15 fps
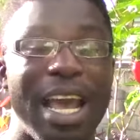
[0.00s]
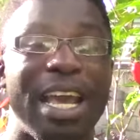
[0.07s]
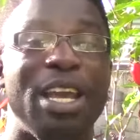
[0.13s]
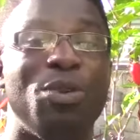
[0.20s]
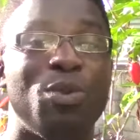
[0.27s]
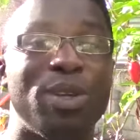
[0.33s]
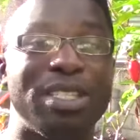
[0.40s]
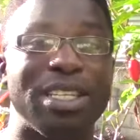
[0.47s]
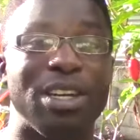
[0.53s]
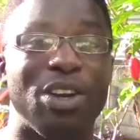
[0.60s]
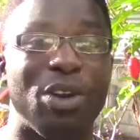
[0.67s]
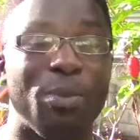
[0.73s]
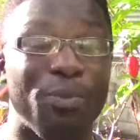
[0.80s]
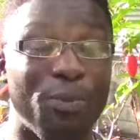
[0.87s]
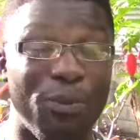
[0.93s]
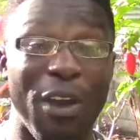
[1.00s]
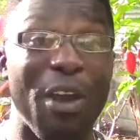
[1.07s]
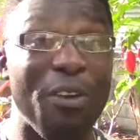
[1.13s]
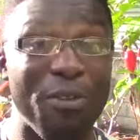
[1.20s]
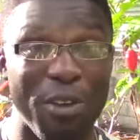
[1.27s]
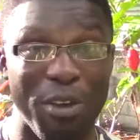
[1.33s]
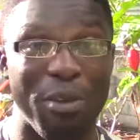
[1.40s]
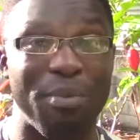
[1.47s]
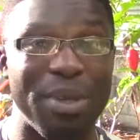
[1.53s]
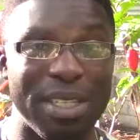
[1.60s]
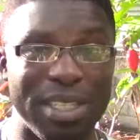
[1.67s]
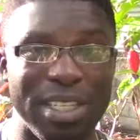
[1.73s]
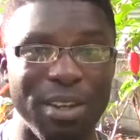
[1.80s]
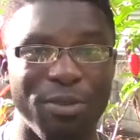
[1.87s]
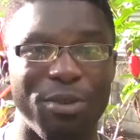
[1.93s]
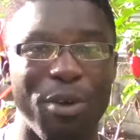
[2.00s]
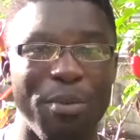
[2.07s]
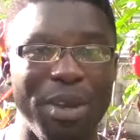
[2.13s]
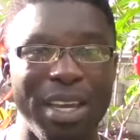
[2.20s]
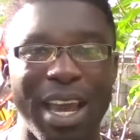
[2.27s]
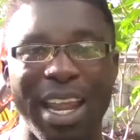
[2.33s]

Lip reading: it was a very busy year for me,